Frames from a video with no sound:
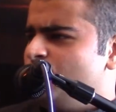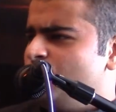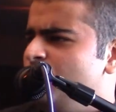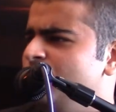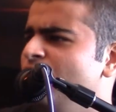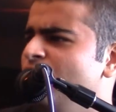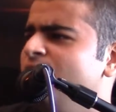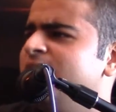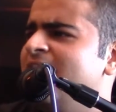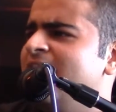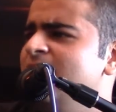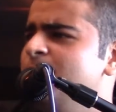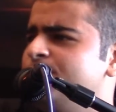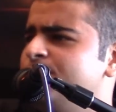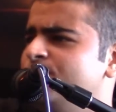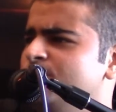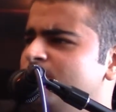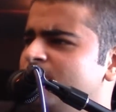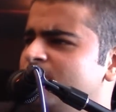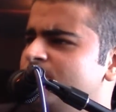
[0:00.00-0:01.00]
We don't help
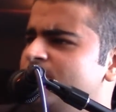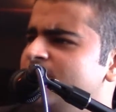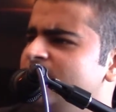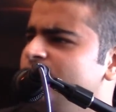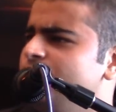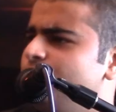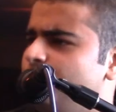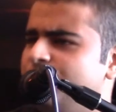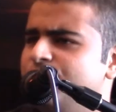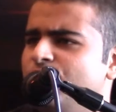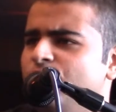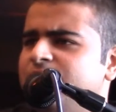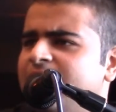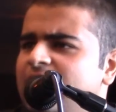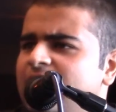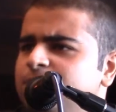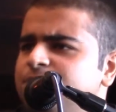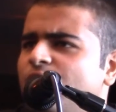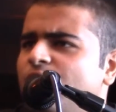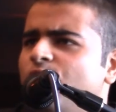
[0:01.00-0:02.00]
human beings, we don't
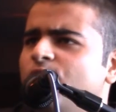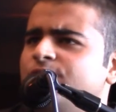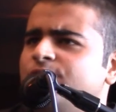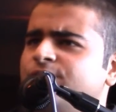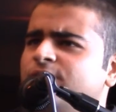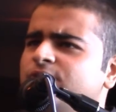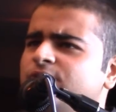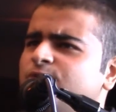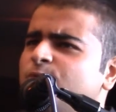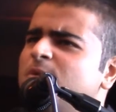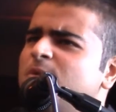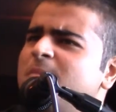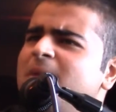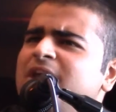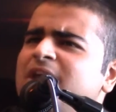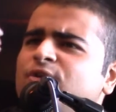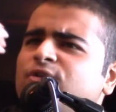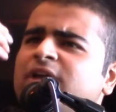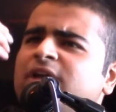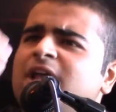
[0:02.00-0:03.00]
help the orphans, we
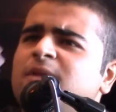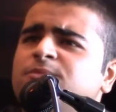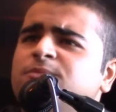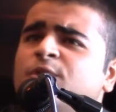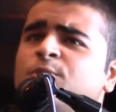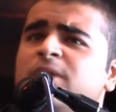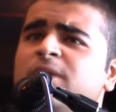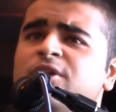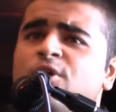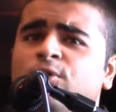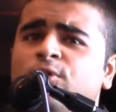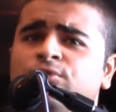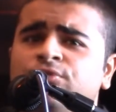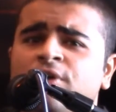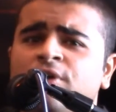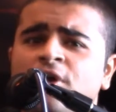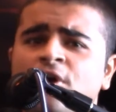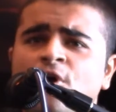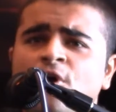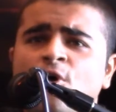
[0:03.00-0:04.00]
may not help the
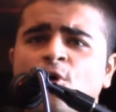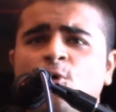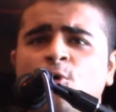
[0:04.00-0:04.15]
widows,